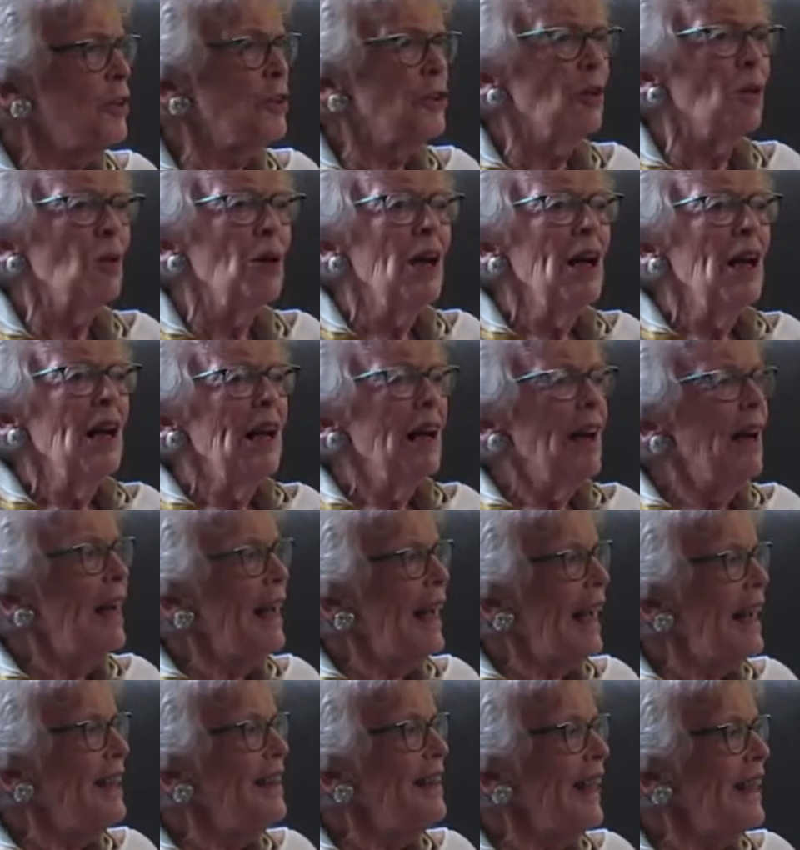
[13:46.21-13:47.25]
So I
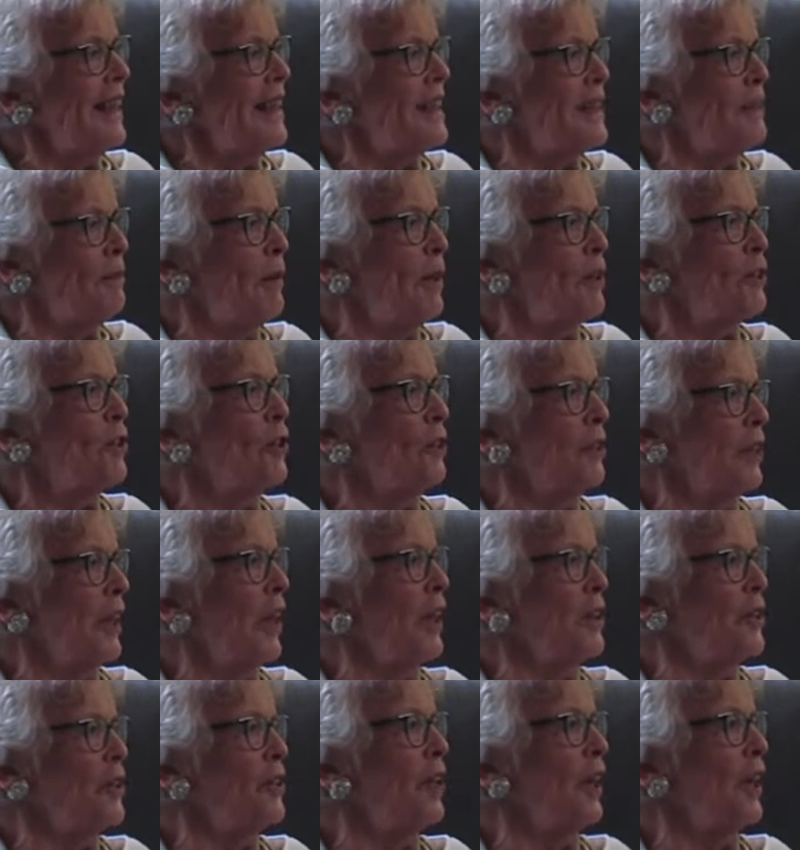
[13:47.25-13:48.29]
had that special
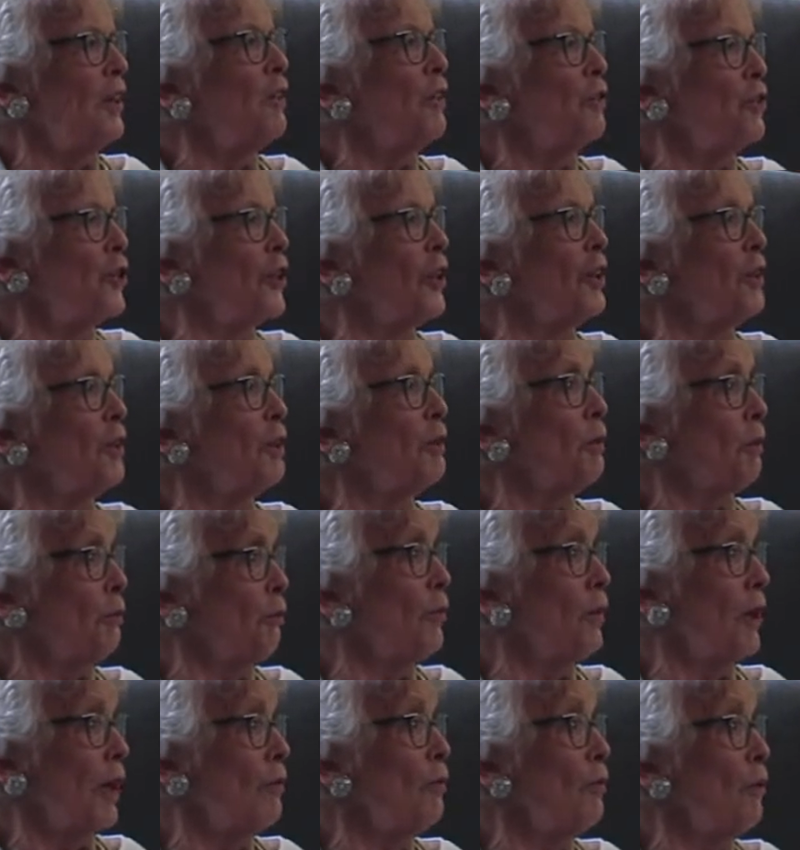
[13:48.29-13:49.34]
touch that I know Jerry
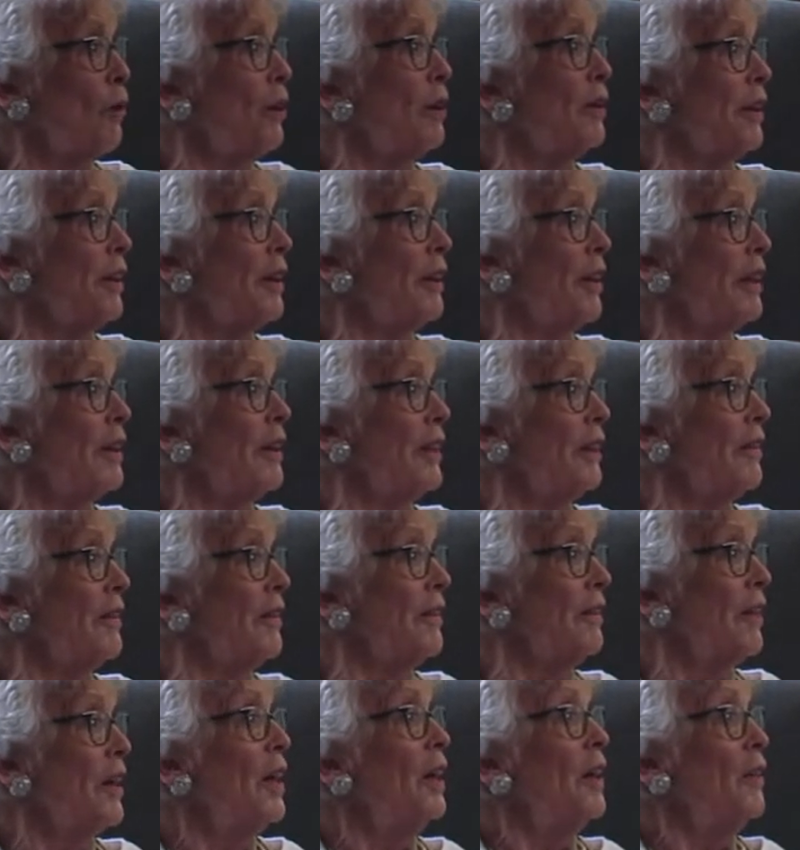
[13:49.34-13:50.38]
would have wanted, you
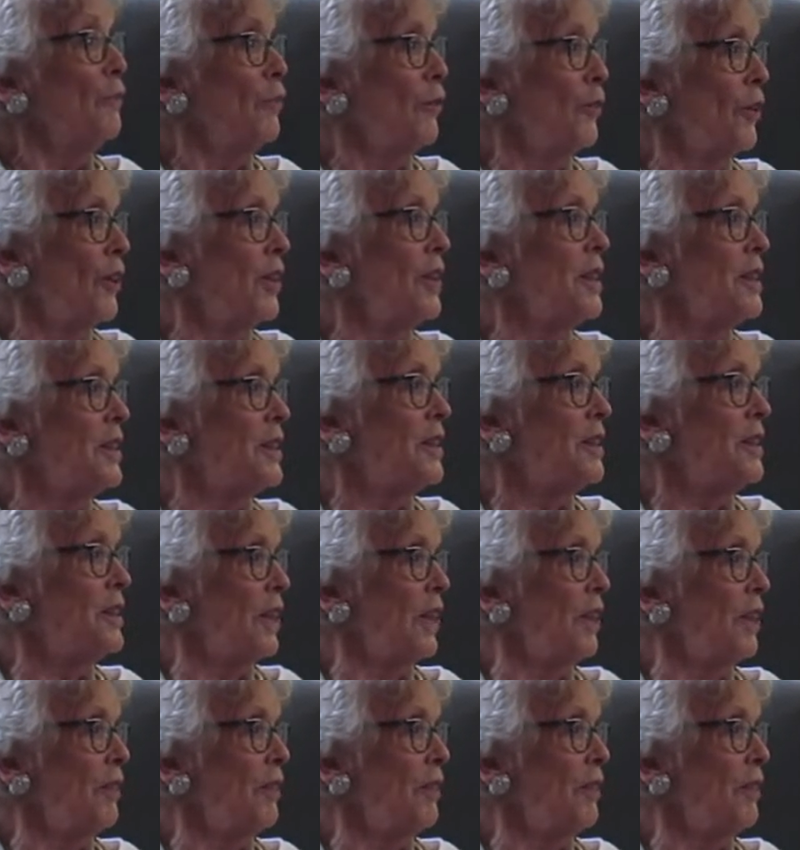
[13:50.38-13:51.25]
know, for his